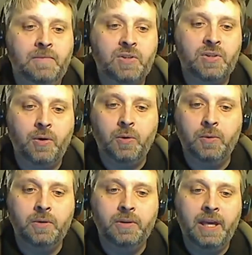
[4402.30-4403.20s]
So
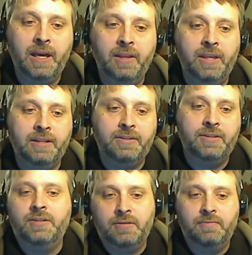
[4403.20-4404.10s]
that
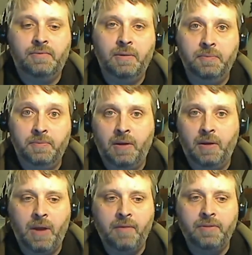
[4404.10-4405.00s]
that's um,
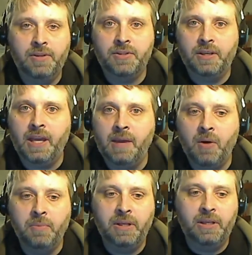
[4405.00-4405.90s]
obviously it came
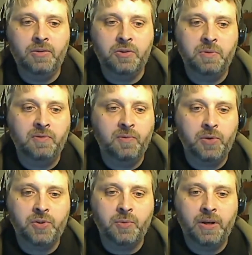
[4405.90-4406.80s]
out many years
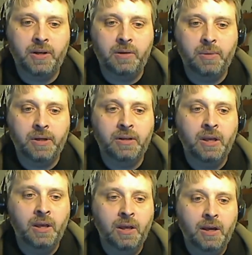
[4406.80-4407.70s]
before Serenity, but
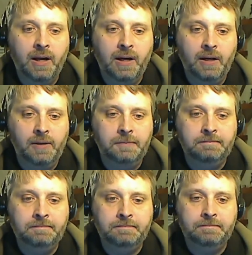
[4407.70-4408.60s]

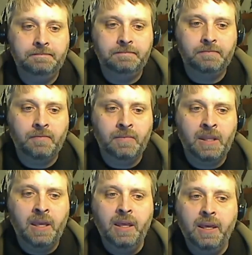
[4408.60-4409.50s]
um,
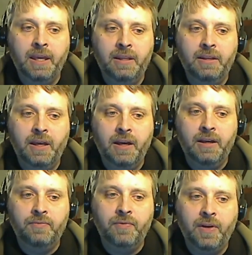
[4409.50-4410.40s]
it
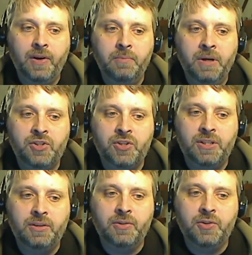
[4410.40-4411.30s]
uh, very much
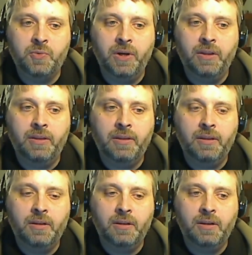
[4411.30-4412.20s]
deals with
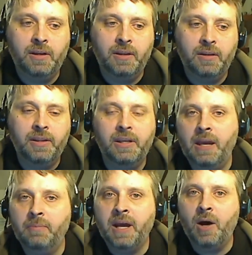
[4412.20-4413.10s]
the
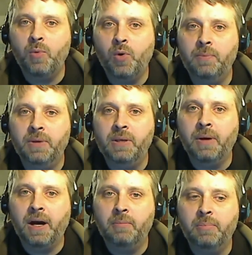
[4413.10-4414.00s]
name Cowboy
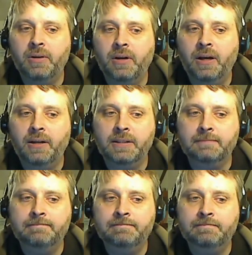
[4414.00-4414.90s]
Bebop,
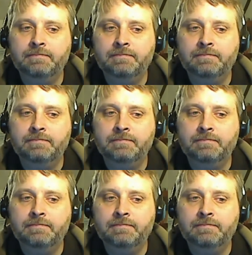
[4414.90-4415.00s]
um,